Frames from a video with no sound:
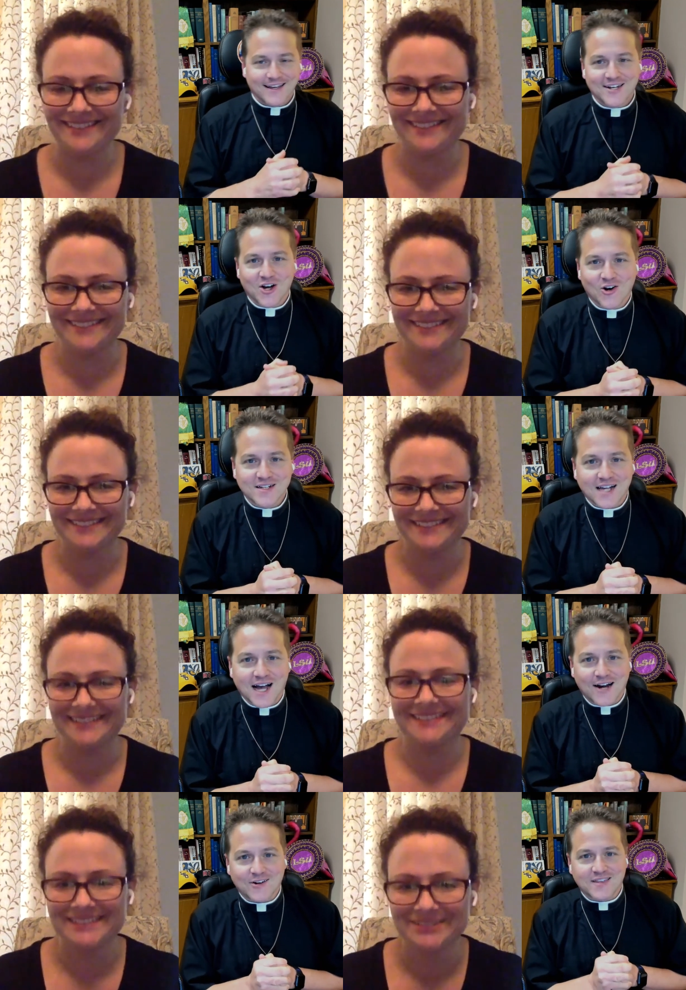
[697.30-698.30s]
Speaker 1: known as
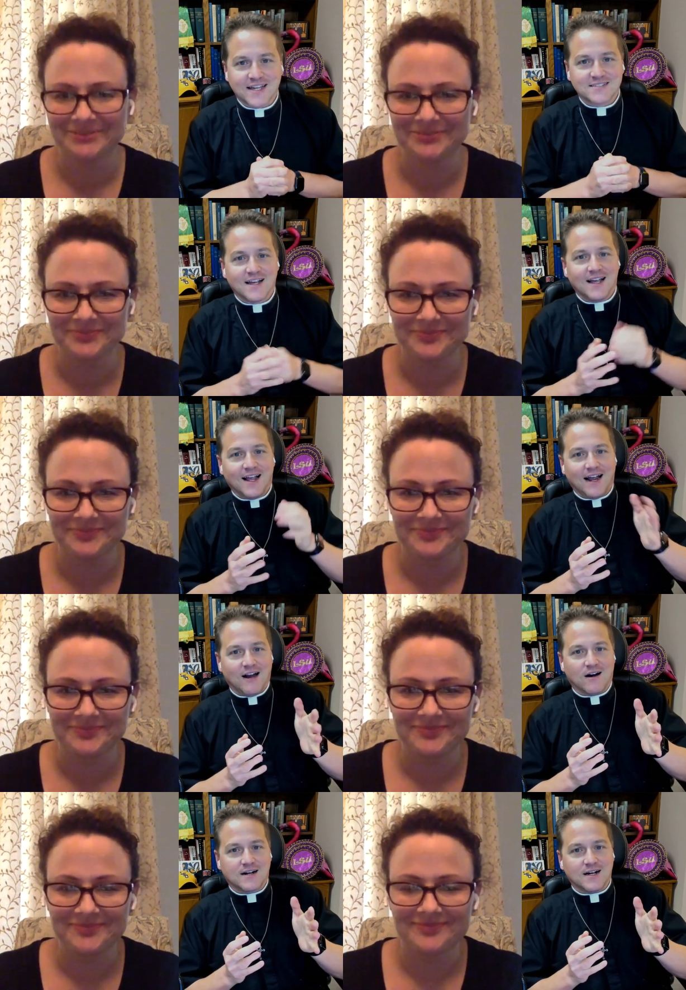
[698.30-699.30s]
Higher Things.
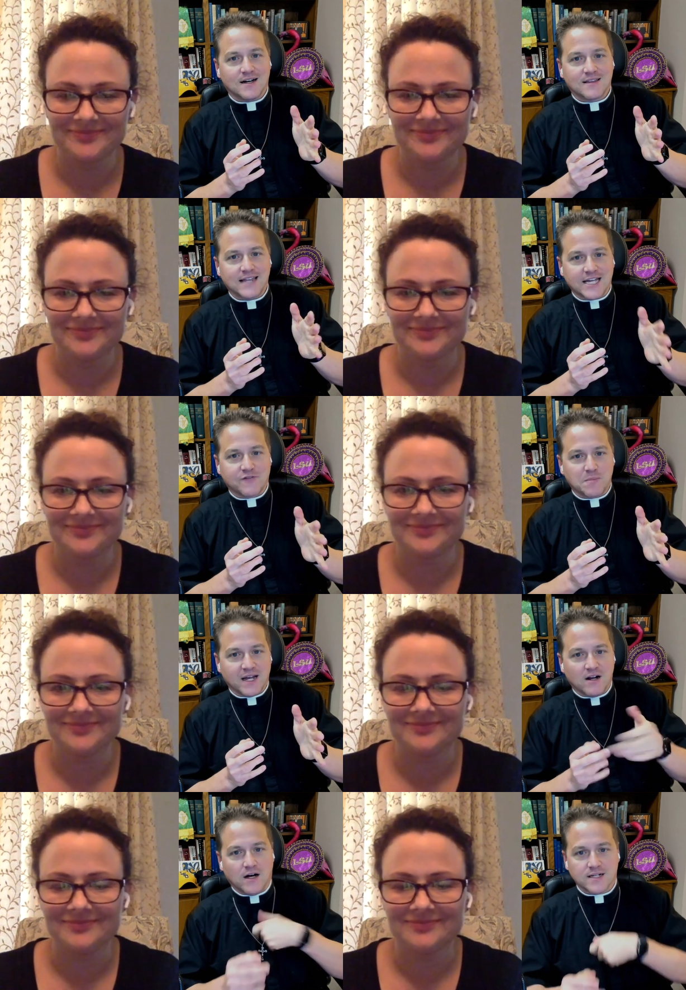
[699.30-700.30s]
Erica, thank you for being
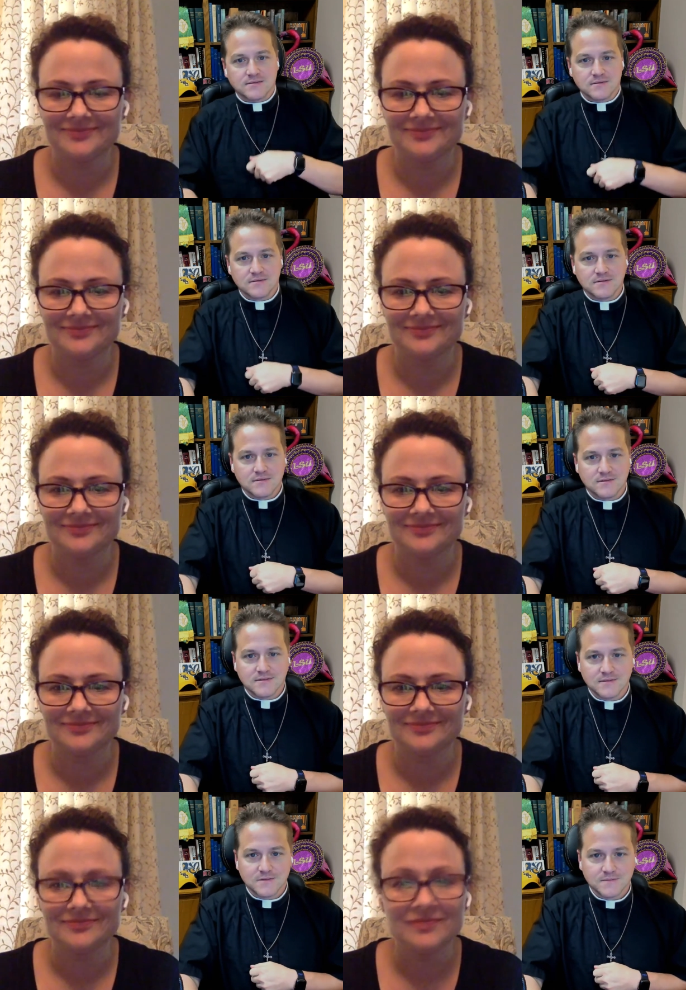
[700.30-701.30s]
on.
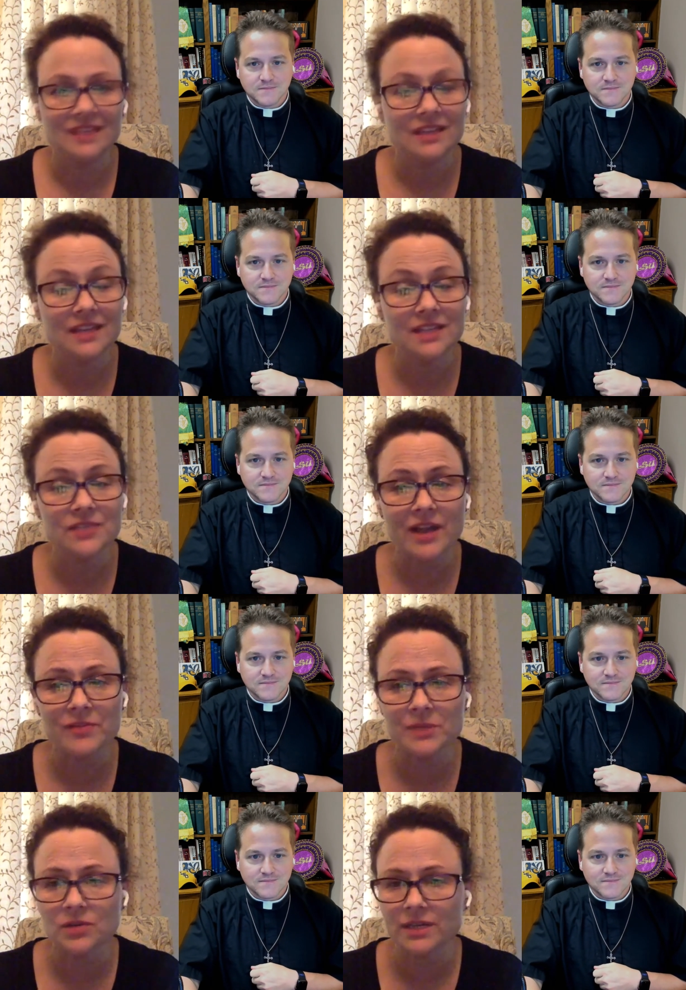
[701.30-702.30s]
Speaker 2: Thanks for
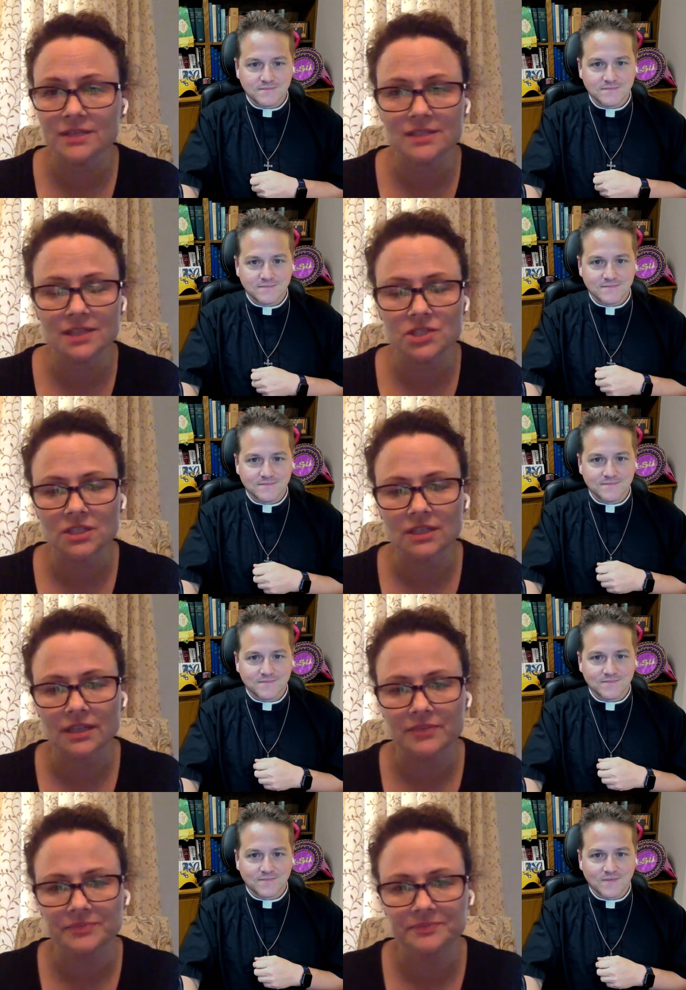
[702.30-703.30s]
having me. Great discussion
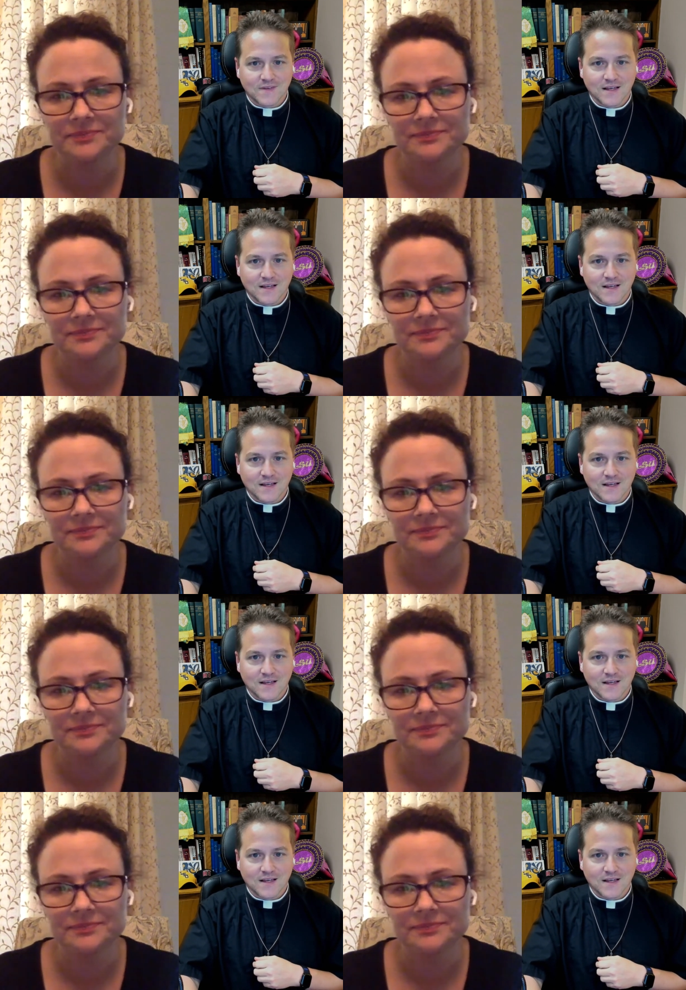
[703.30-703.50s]
today.